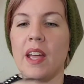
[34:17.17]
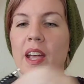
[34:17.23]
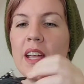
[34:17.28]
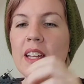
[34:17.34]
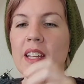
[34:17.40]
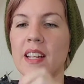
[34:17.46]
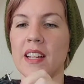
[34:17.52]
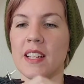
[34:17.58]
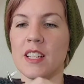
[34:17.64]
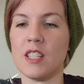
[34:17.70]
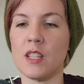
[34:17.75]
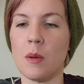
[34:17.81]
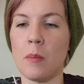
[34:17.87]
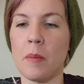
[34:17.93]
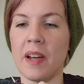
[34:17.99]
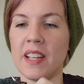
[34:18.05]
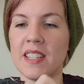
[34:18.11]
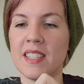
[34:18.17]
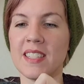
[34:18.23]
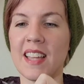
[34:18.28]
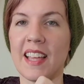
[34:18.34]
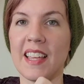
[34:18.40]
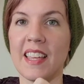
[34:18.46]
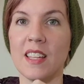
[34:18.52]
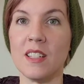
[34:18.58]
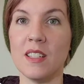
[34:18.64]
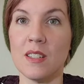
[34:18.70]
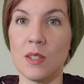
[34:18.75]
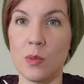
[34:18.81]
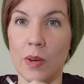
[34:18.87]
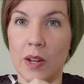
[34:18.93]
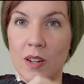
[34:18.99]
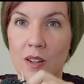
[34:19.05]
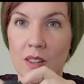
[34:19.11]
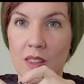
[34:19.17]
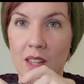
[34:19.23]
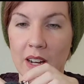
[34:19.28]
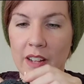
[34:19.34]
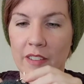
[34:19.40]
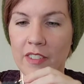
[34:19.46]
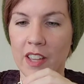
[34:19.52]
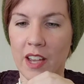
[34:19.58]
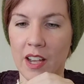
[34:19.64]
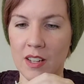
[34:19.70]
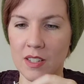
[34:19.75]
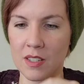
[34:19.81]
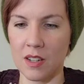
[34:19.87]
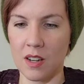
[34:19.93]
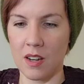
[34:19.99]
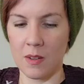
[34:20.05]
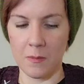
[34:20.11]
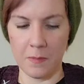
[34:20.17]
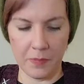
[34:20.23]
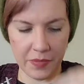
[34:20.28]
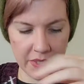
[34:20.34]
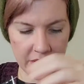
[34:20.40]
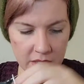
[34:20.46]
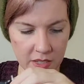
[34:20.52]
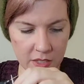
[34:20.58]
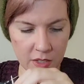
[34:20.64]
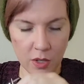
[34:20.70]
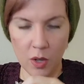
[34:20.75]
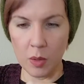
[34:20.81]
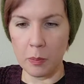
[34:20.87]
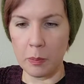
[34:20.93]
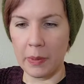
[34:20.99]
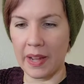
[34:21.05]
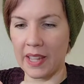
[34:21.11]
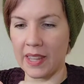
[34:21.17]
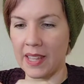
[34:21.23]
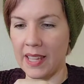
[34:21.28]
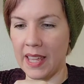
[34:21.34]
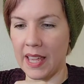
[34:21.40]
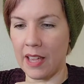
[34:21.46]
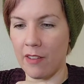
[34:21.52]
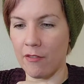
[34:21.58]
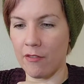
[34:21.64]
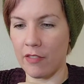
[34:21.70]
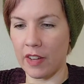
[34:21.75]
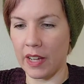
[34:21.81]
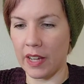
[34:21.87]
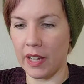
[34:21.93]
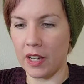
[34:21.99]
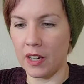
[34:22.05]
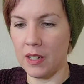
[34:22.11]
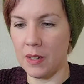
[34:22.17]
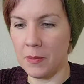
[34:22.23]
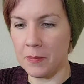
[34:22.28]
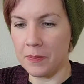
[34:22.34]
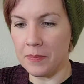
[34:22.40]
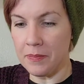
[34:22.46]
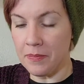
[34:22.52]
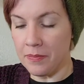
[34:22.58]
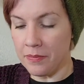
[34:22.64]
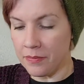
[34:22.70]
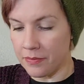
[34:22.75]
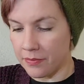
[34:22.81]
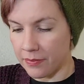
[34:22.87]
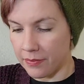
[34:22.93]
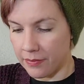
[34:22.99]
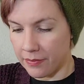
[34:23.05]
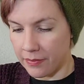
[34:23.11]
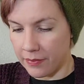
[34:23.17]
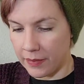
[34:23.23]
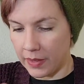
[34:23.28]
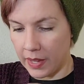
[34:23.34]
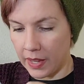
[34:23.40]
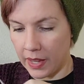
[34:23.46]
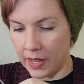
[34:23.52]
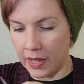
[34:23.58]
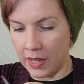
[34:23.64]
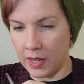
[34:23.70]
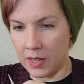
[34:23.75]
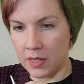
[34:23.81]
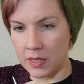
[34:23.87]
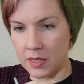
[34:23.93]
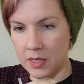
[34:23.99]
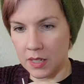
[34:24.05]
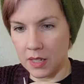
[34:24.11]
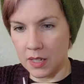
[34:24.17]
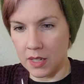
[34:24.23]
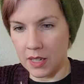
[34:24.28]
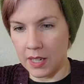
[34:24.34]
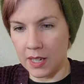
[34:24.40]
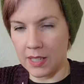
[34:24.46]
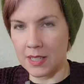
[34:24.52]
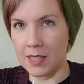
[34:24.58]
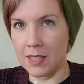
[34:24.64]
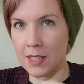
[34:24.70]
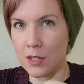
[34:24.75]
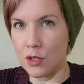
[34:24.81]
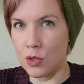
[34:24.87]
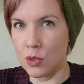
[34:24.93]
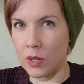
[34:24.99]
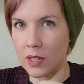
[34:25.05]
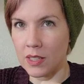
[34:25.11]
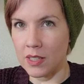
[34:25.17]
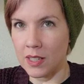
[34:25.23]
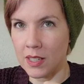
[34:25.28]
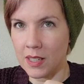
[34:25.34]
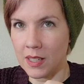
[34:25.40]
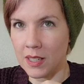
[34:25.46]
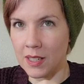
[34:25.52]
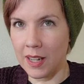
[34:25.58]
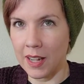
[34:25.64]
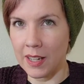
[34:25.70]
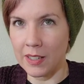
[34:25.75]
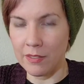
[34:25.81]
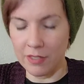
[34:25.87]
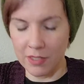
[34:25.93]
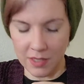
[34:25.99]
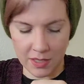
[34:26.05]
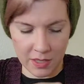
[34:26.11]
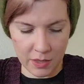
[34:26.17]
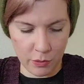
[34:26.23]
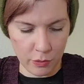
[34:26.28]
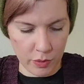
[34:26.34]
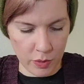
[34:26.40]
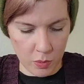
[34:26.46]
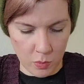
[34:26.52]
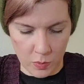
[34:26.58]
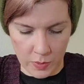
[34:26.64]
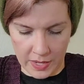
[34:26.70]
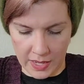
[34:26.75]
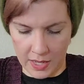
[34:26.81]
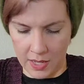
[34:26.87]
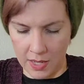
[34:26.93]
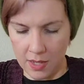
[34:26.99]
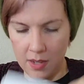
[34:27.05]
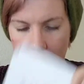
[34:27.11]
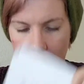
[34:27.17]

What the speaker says: and it is my second sweater that I've cast on. This is called By the Campfire, and it's constructed in kind of a different way.